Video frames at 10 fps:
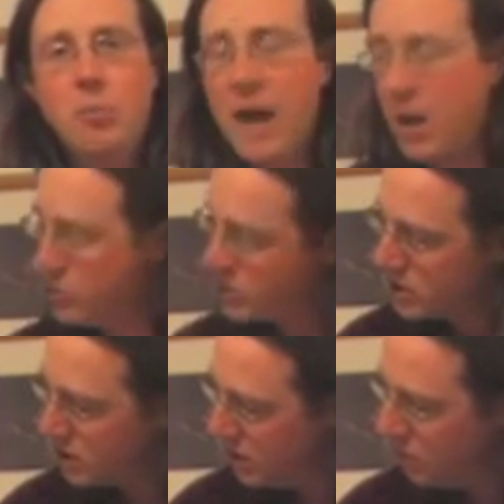power
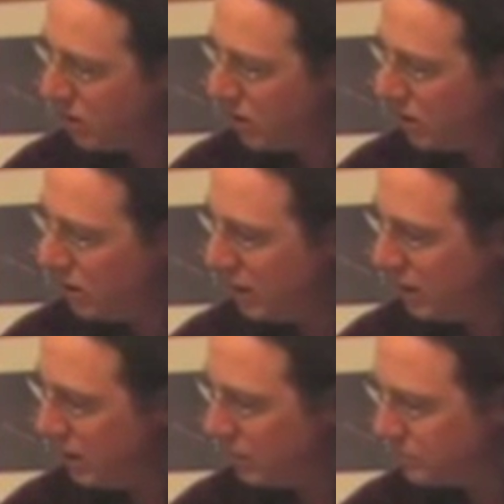steam iron
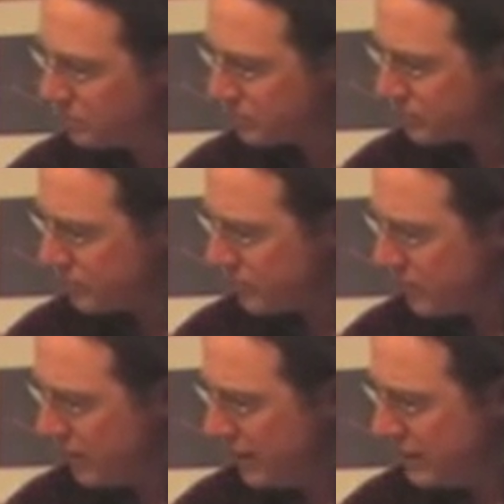here,
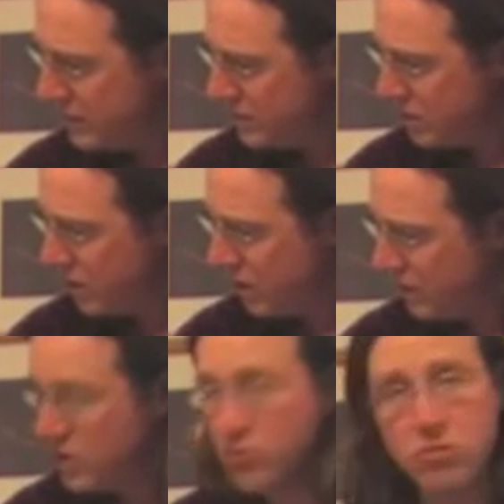and
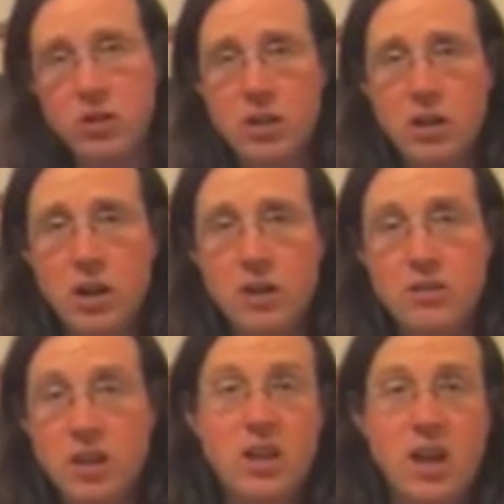these really
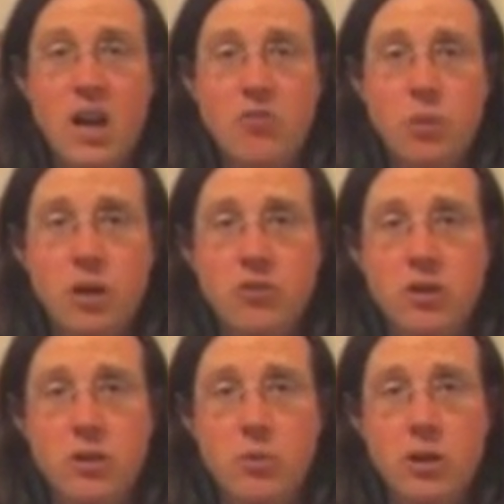like kick ass
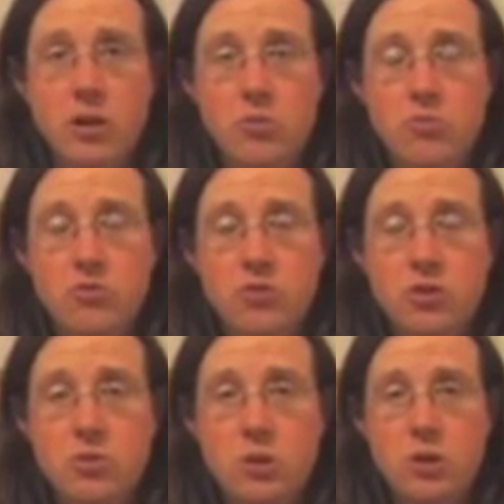basically when it comes
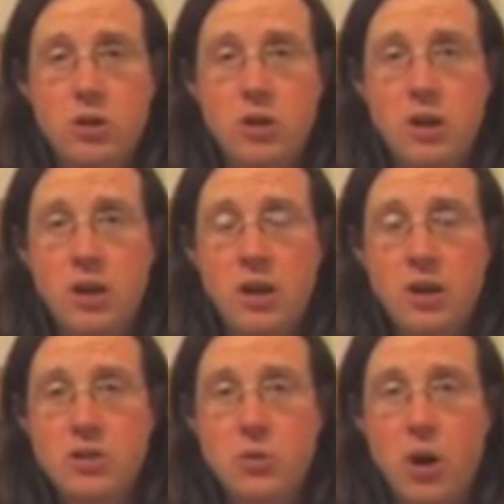to
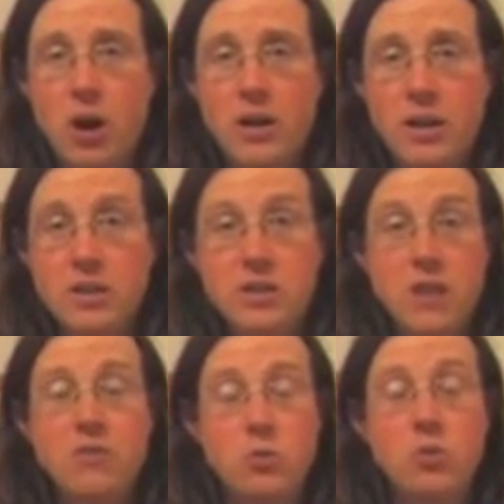ironing and
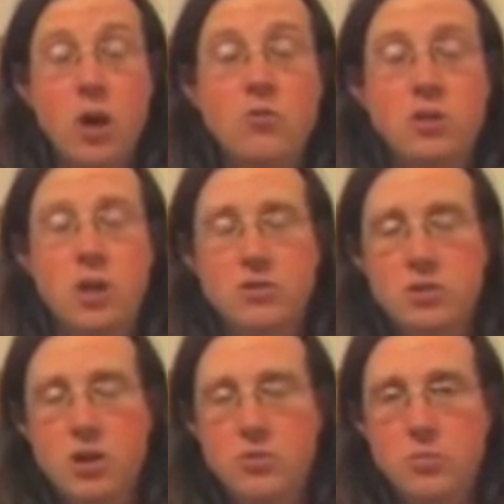save you loads and loads
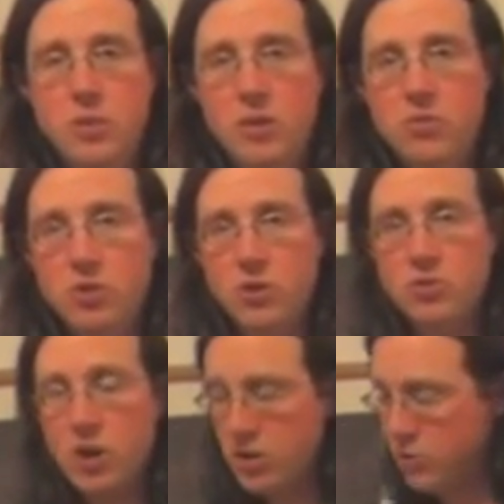of times with better
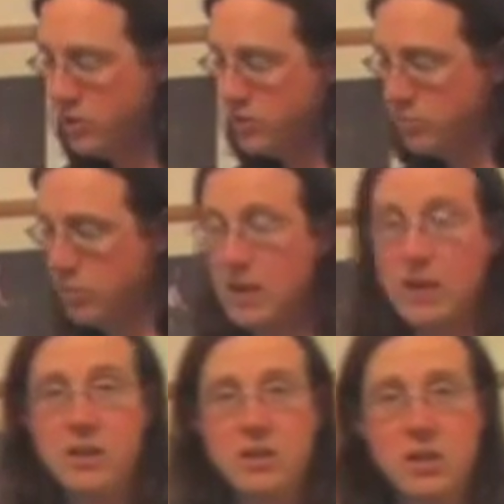results. The reason
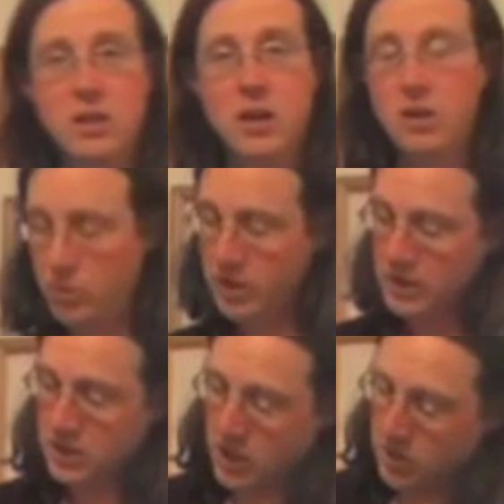being is that they, with
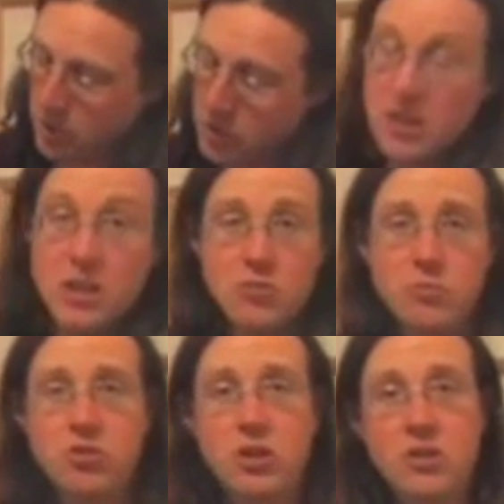inside the body of this
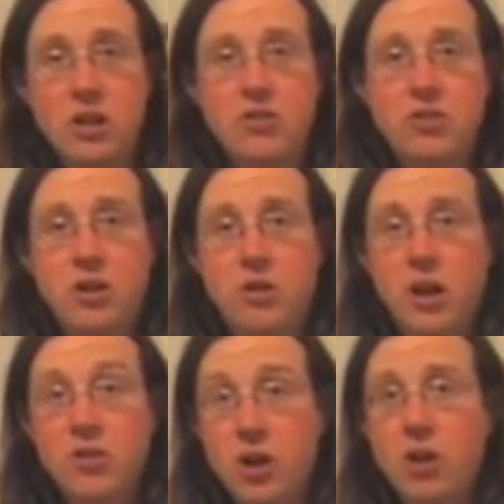machine, they
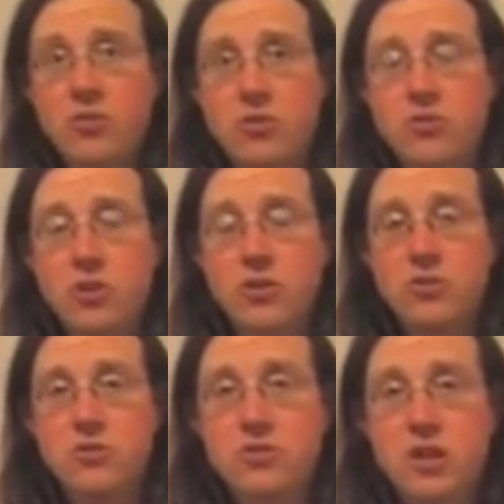generate tons and
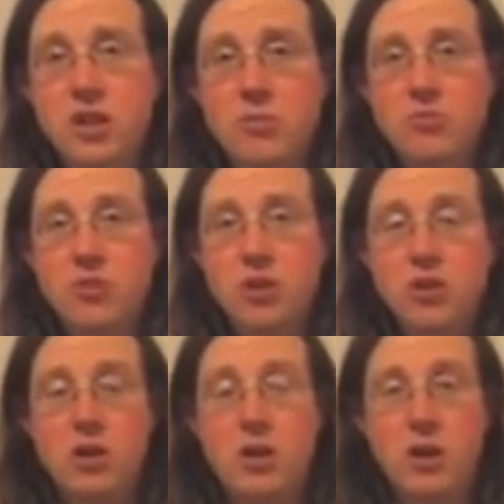tons of steam, so
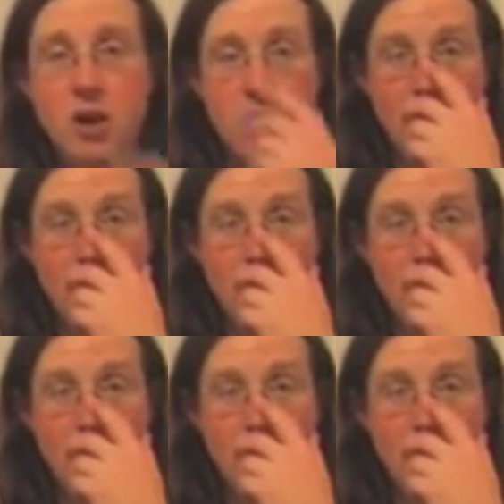that